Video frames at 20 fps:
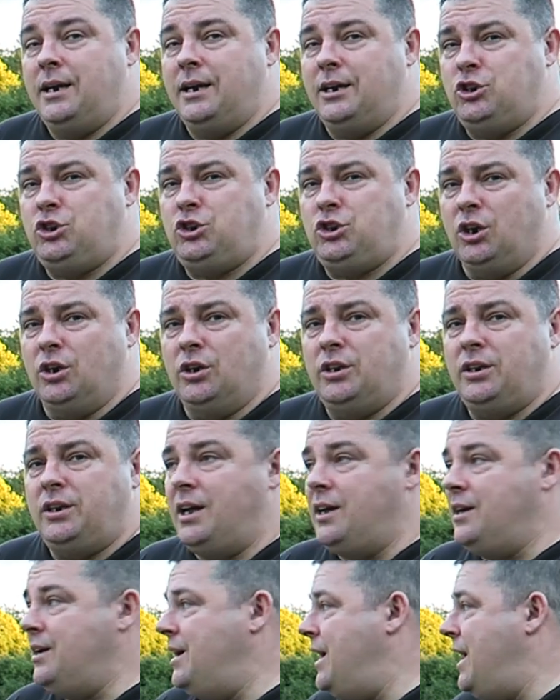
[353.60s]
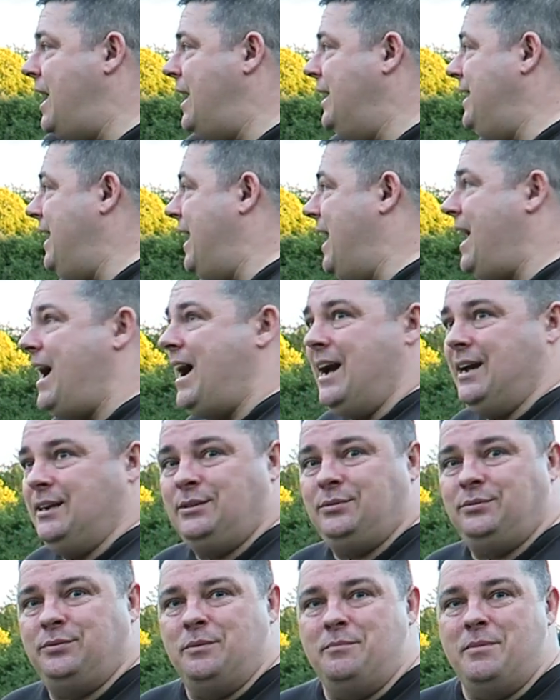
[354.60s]
It should, and it
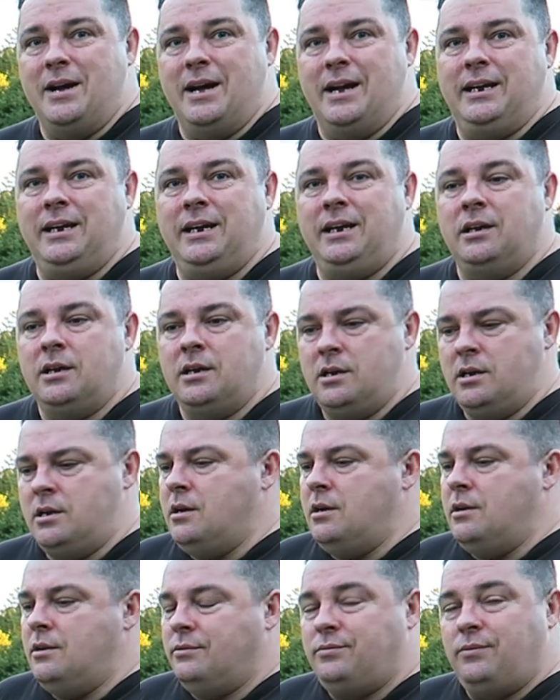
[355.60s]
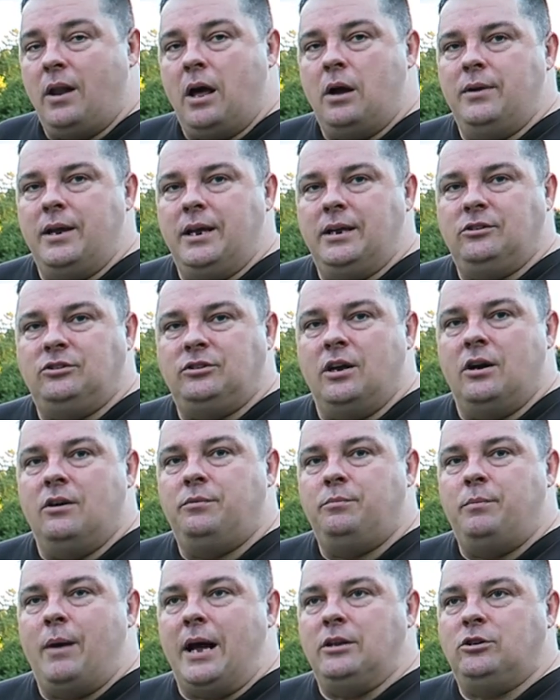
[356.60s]
has, for me, flown
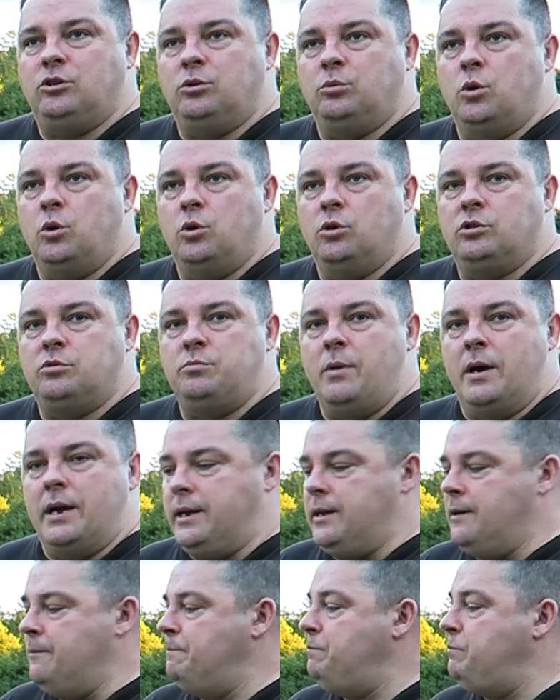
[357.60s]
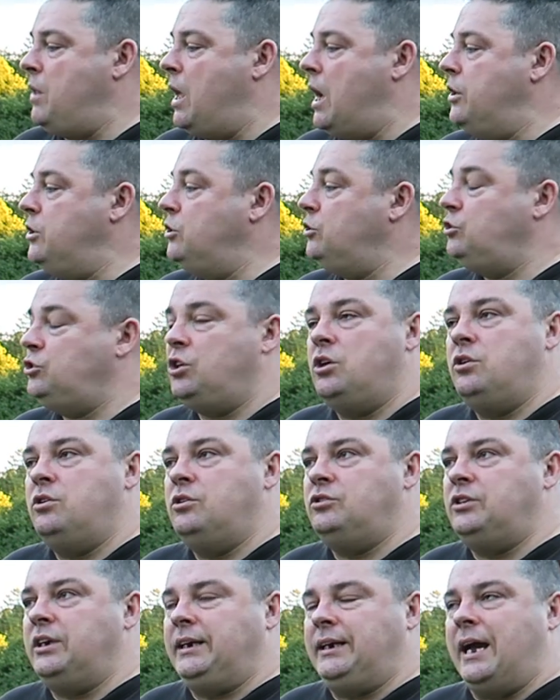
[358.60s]
itself back towards me. And as soon
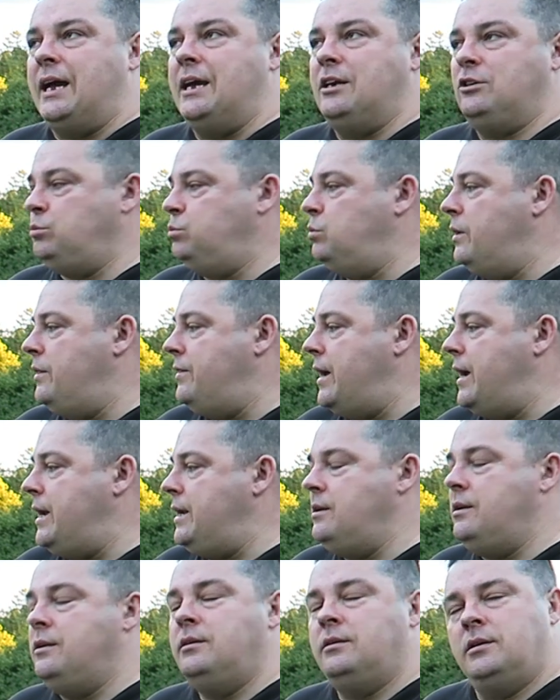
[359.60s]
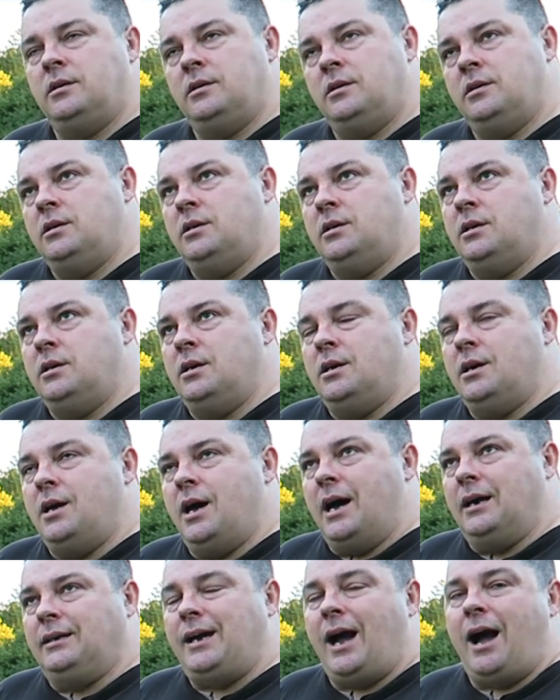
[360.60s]
as it gets within a